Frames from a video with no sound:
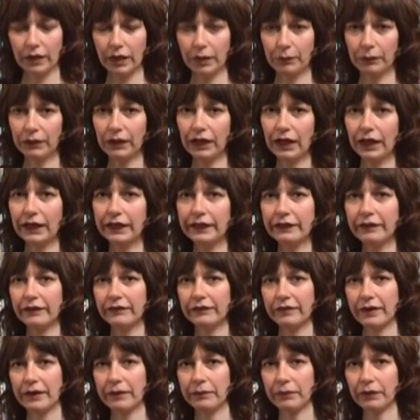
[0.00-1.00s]
Applying the
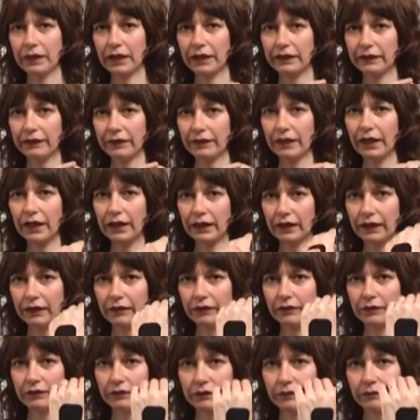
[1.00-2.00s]
tape like
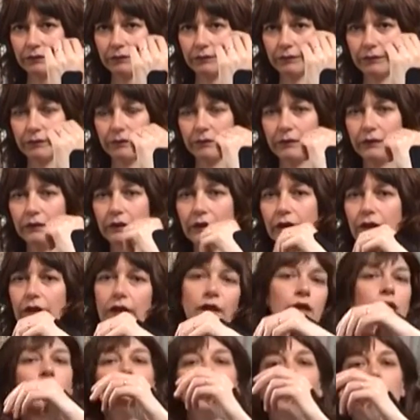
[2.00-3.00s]
that
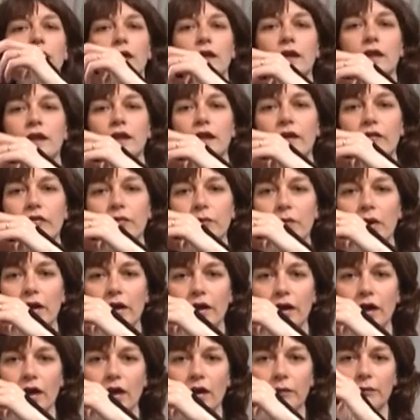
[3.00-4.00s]
gives
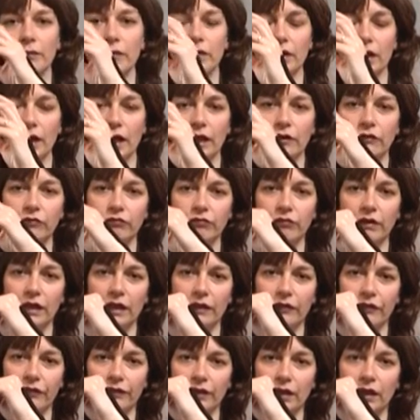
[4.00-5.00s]
my arm and
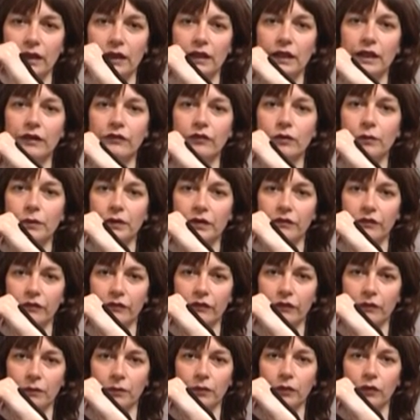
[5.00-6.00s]
wrist a little bit of
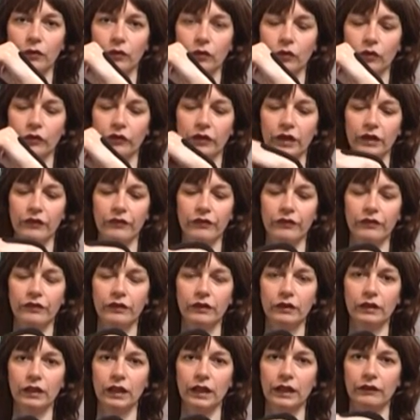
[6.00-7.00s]
support. I
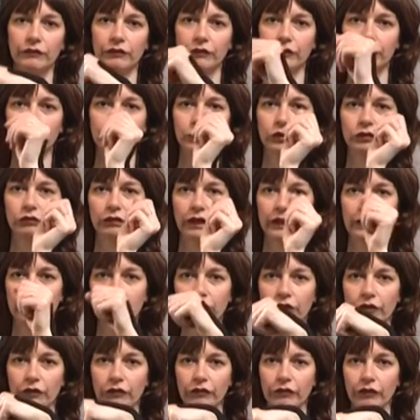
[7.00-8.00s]
still have a full
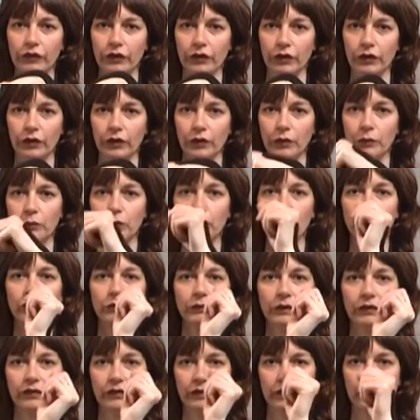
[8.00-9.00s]
range of
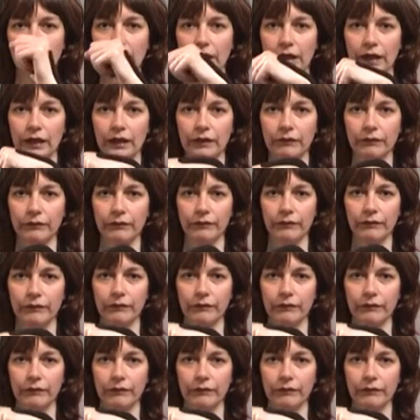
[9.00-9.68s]
movement in there,